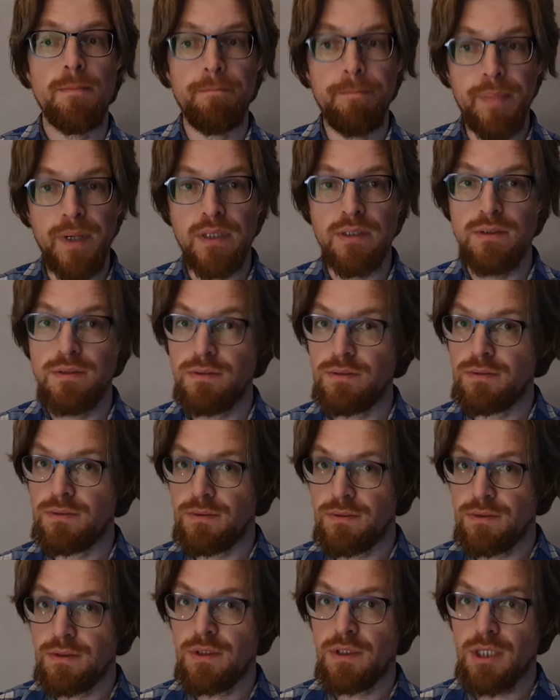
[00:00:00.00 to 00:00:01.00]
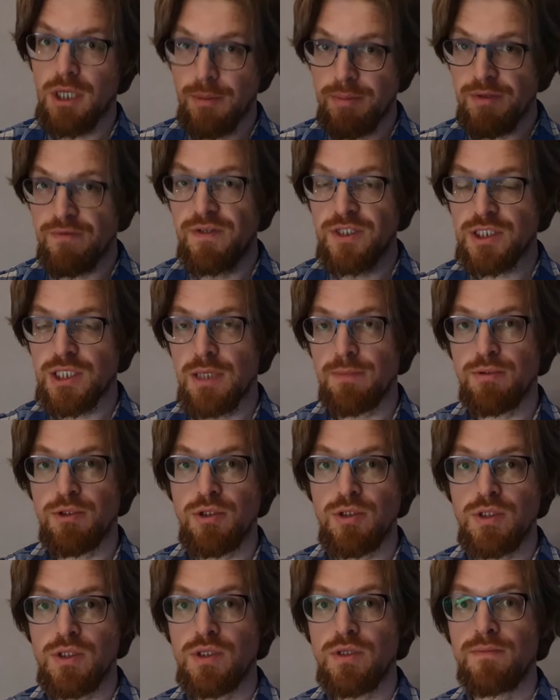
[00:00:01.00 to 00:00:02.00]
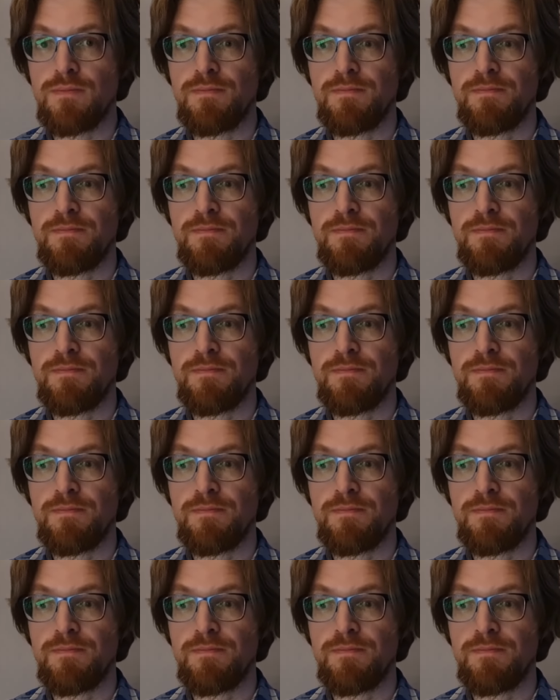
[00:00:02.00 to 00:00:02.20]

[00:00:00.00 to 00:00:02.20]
but a couple of exceptions.